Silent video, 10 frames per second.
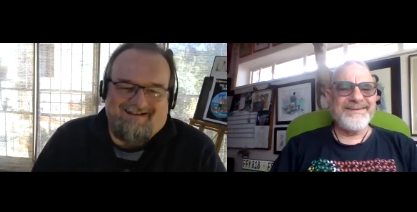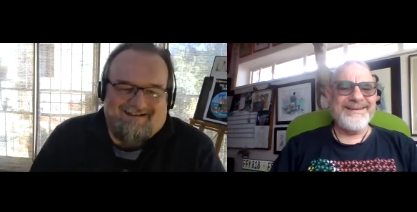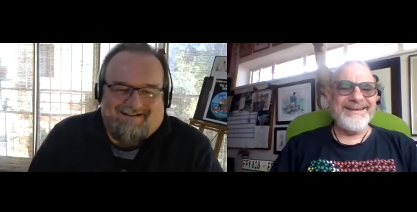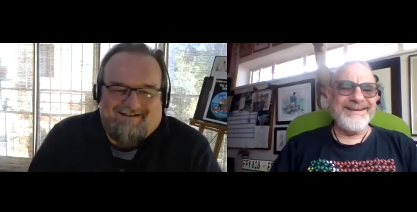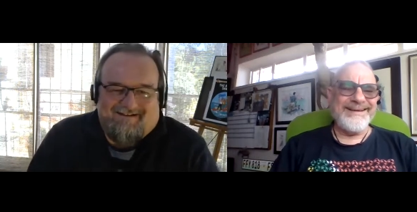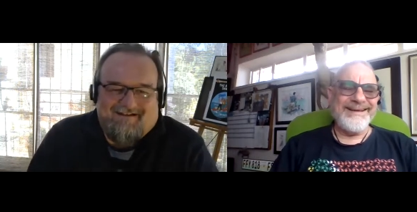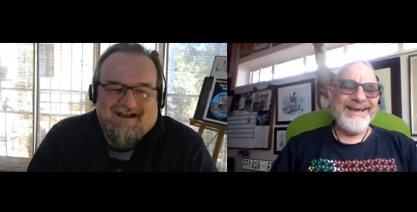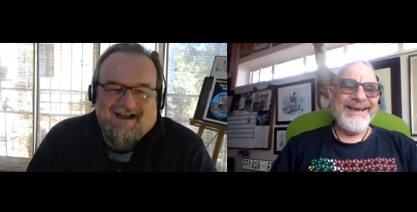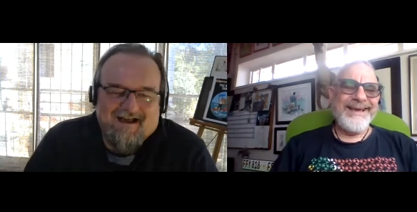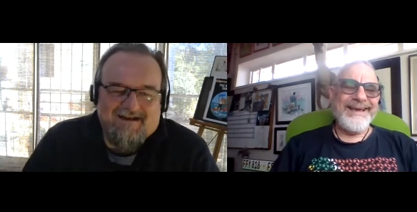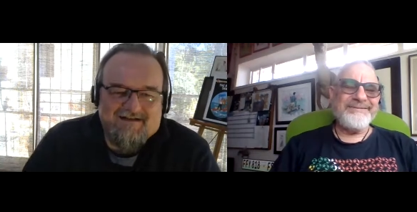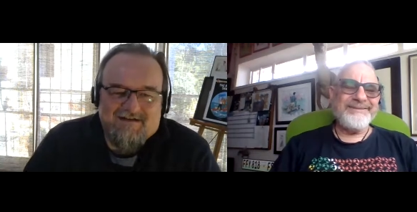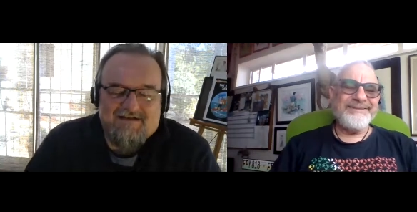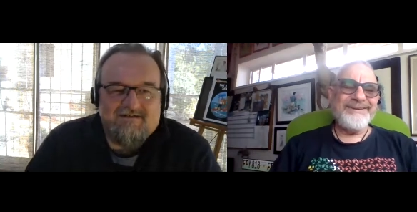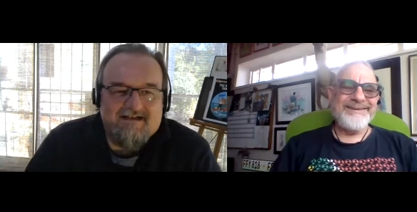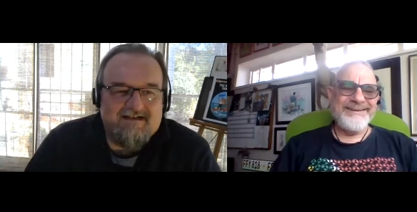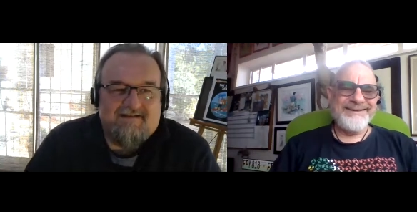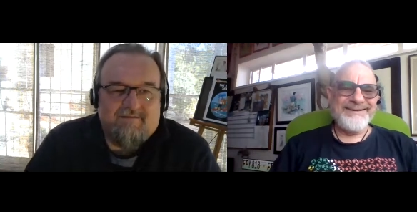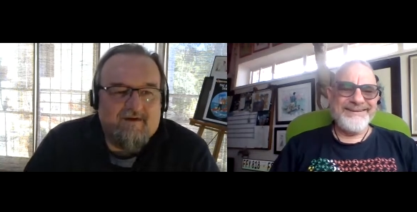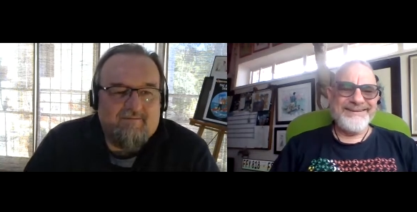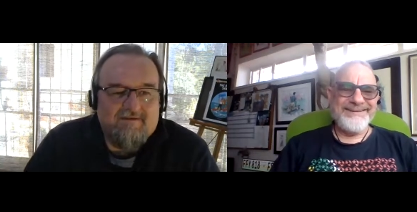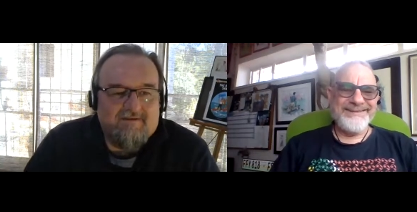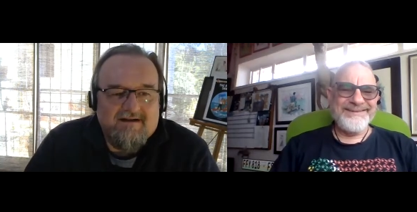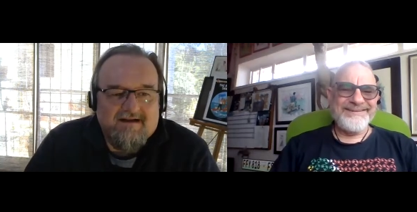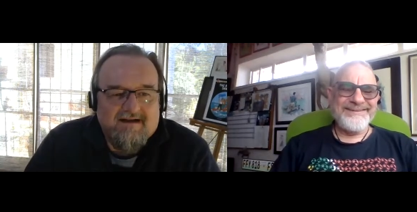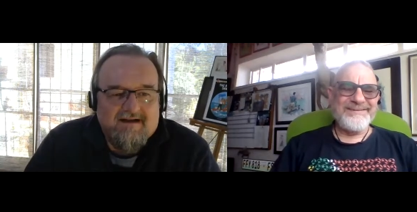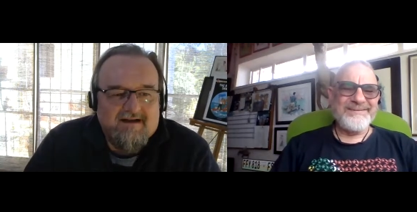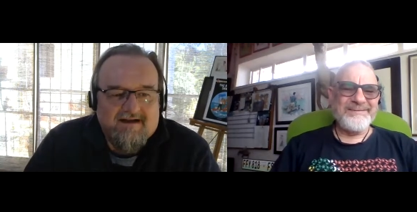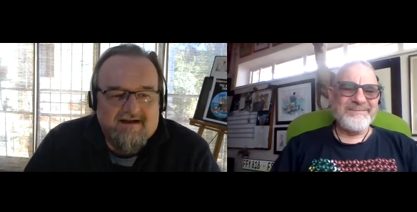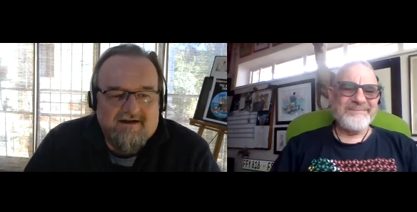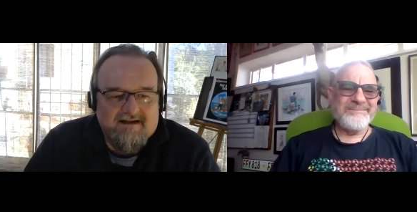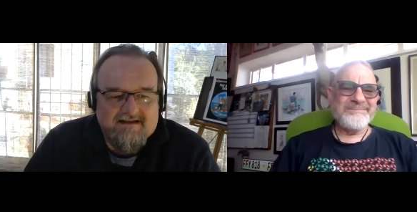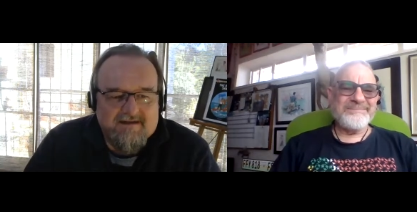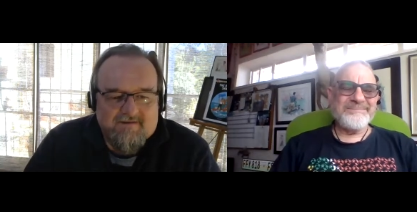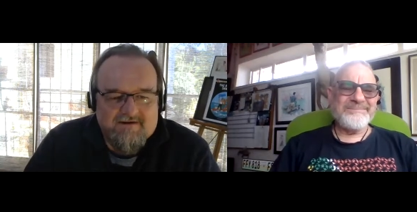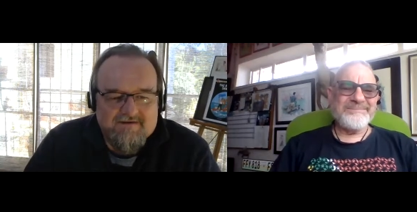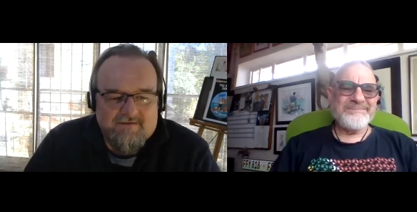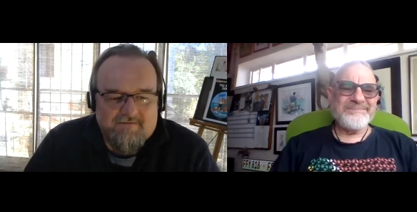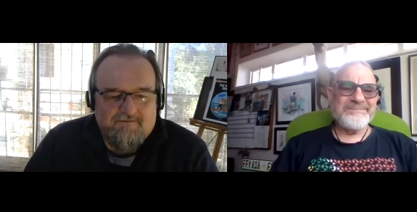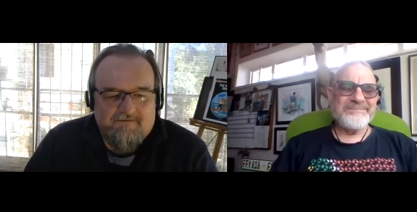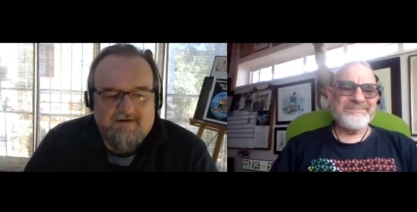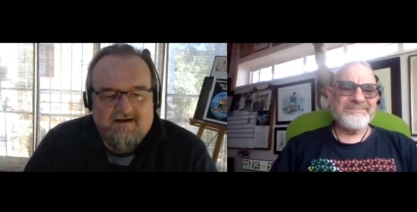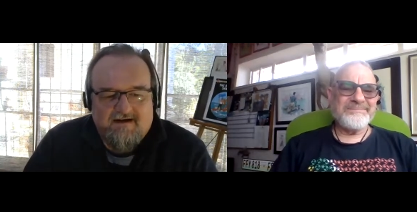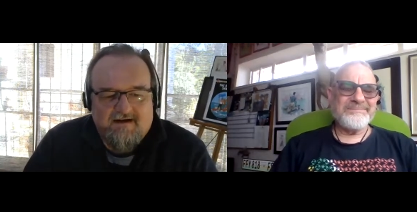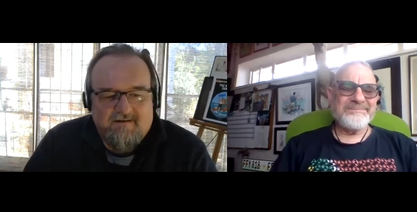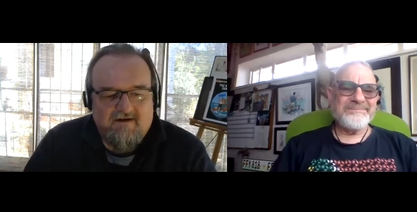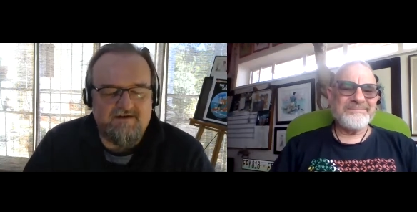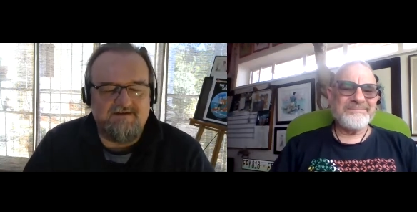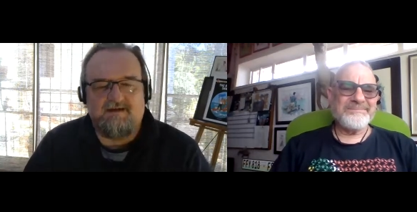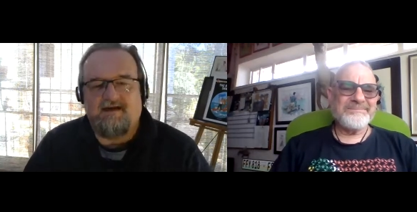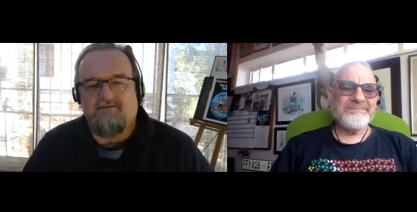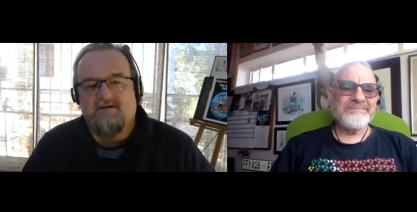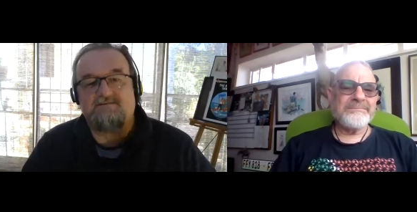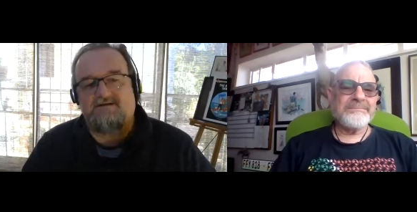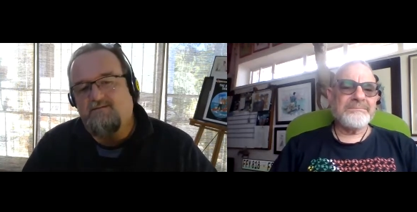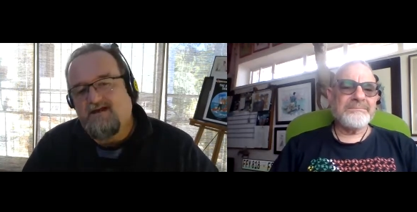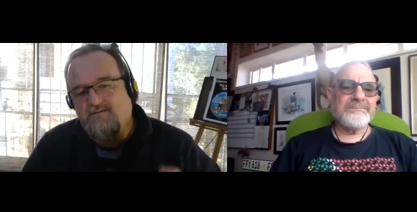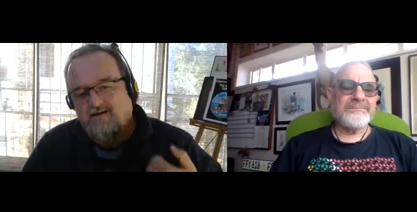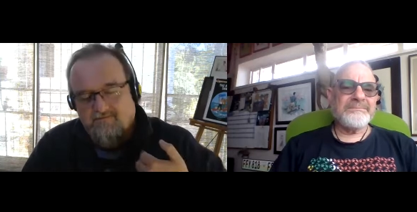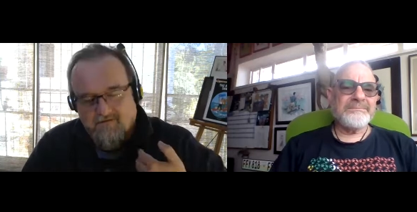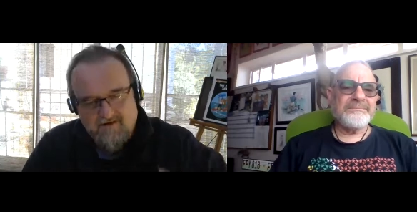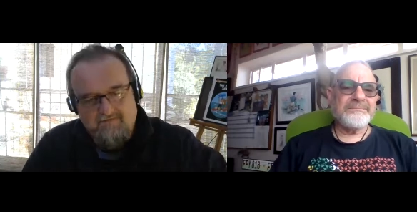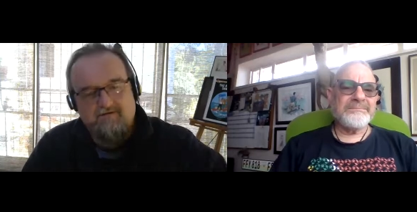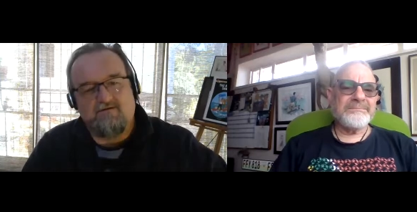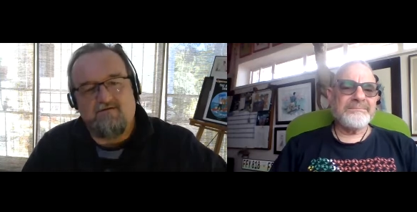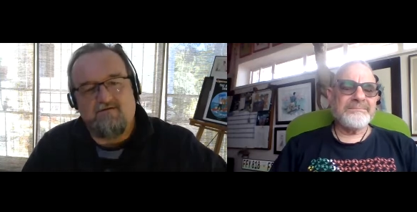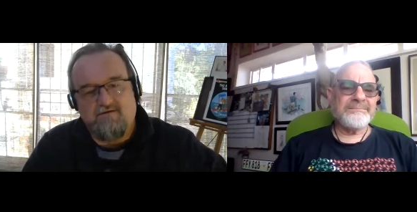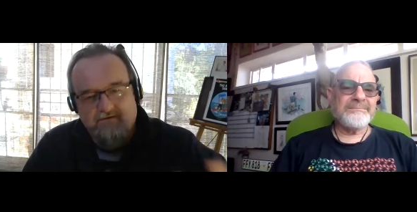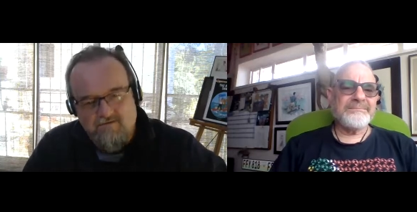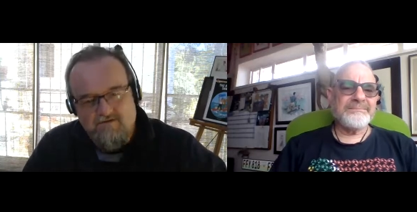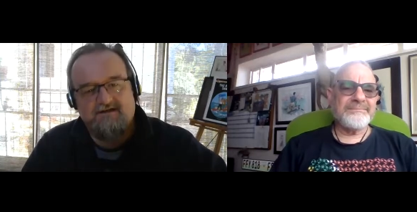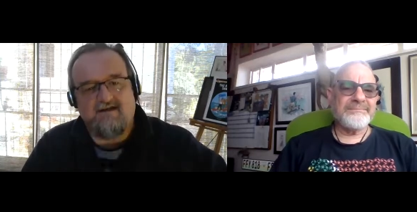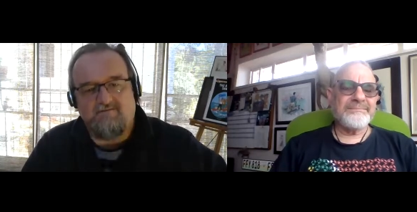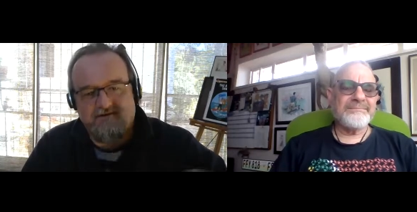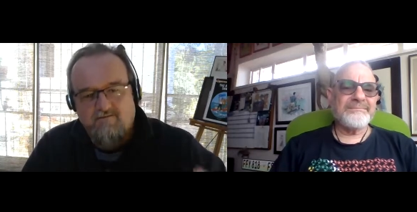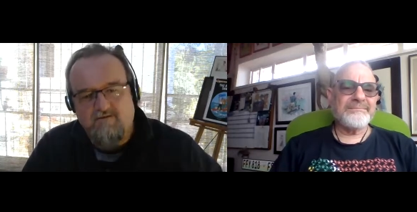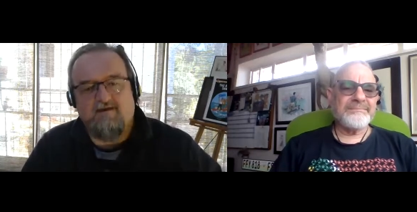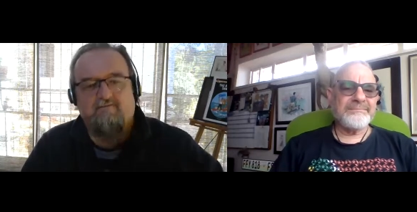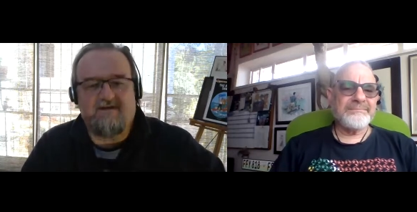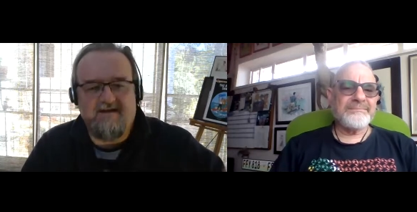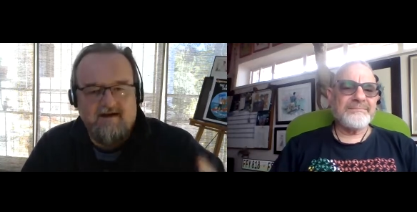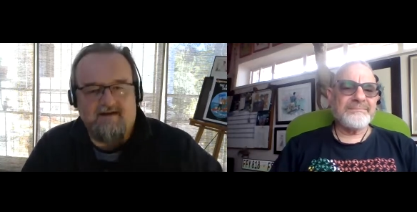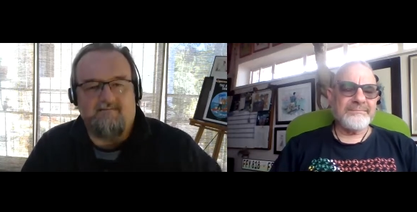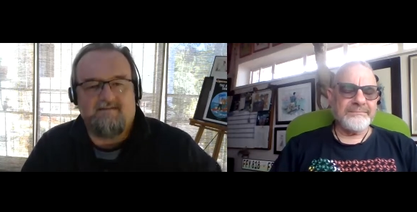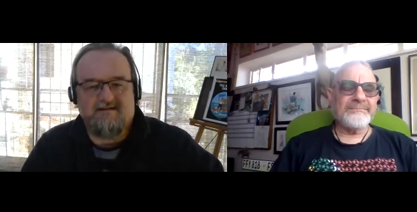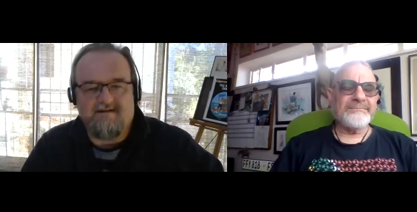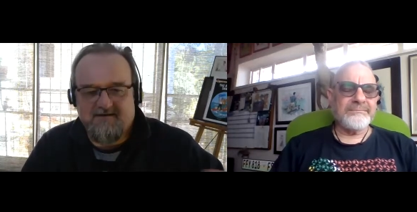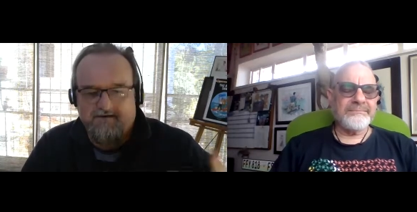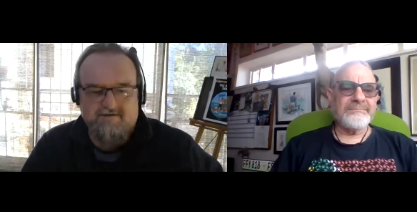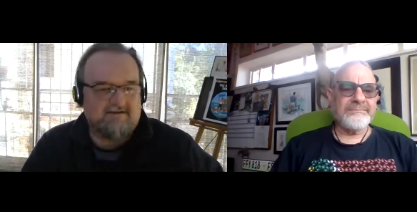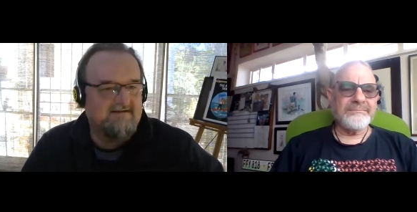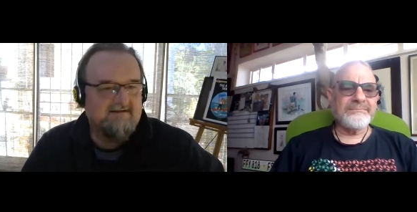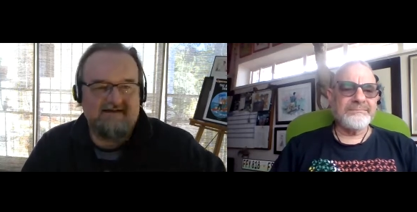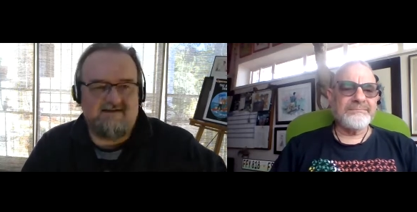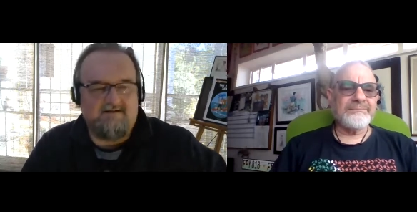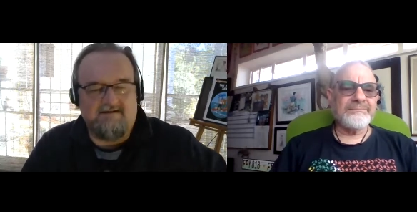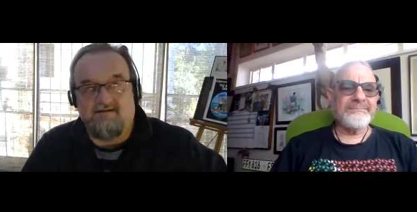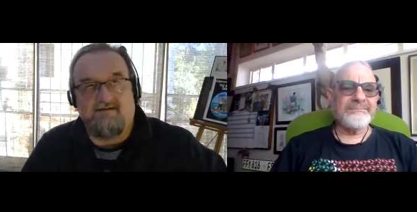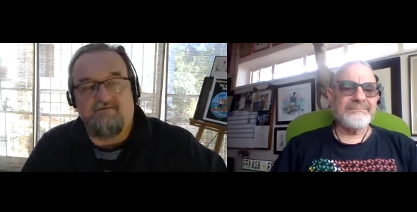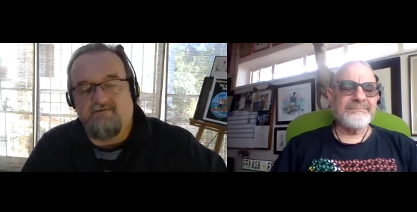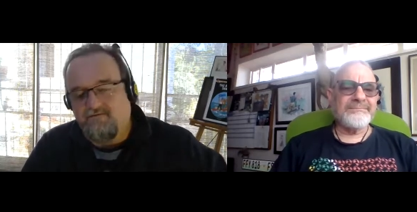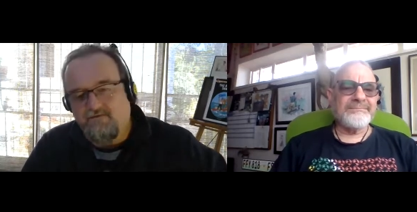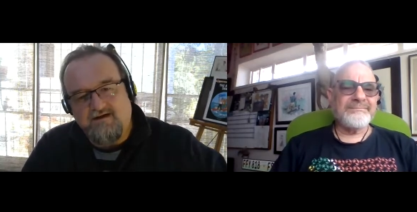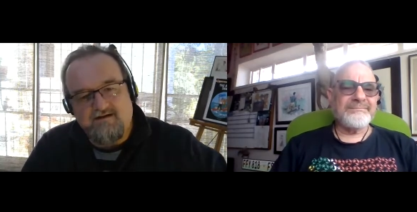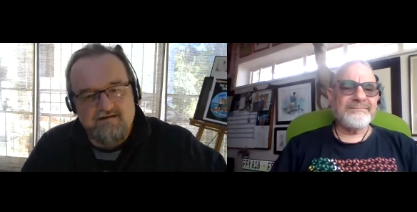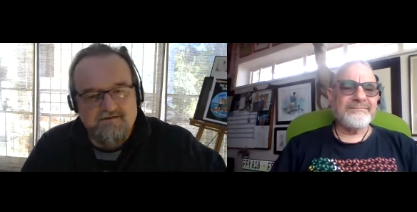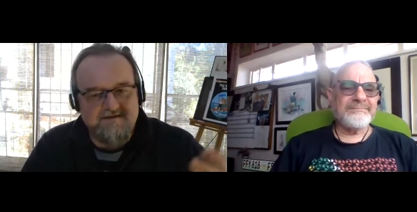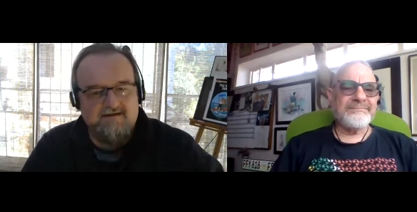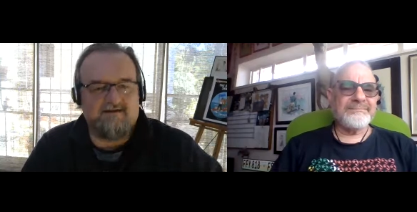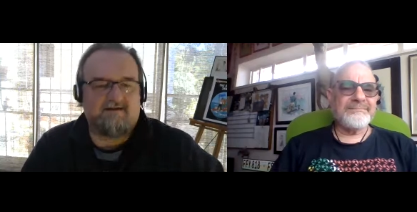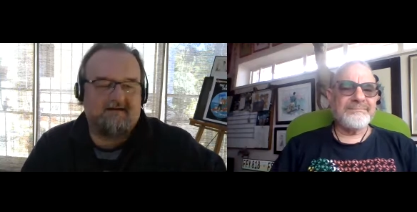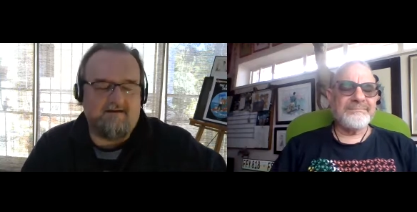Speaker 1: you know? And it's so subjective that people, you know, that some of the sort of uh, because we have, to, especially with Man and Eve, you, you, literally have to do it every day. I mean, that's mm. for forty cartoons a year.